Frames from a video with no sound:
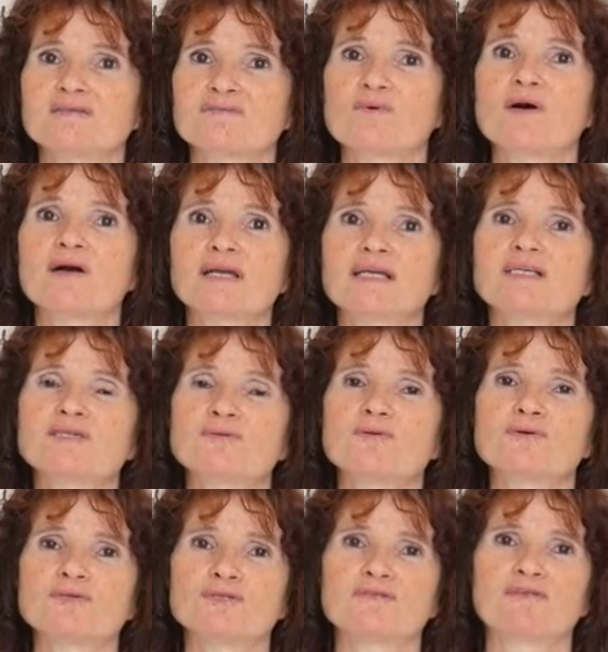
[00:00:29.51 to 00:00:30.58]
of working
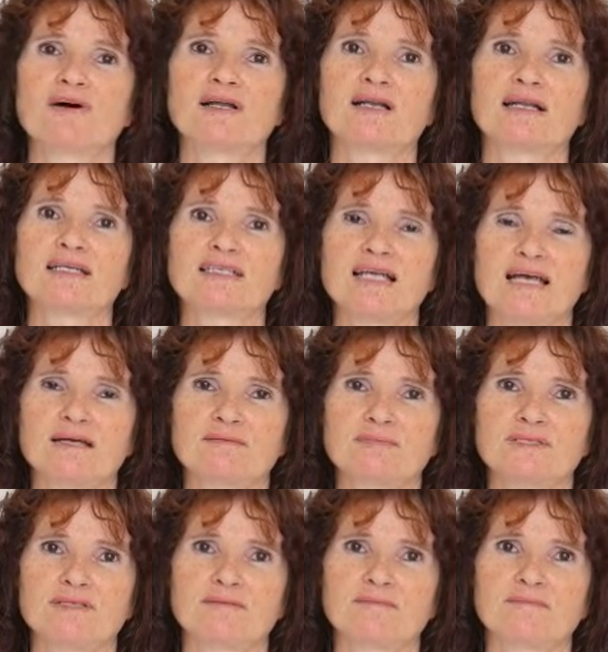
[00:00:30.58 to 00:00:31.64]
towards the final
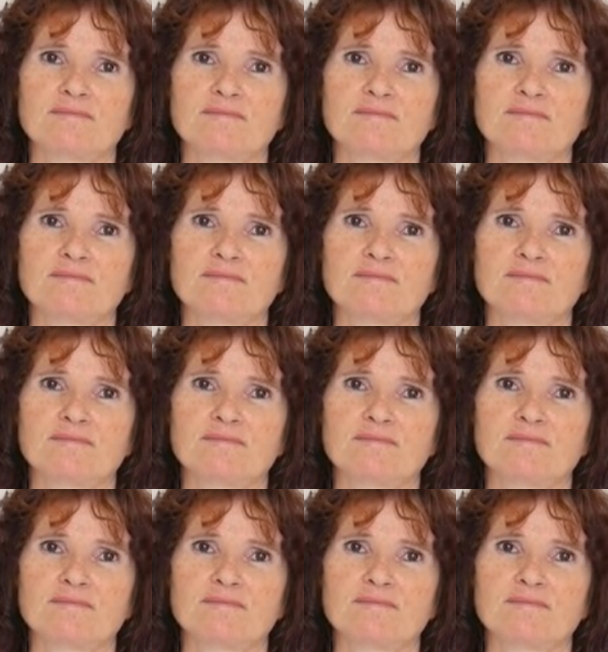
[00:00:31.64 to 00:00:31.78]
exams.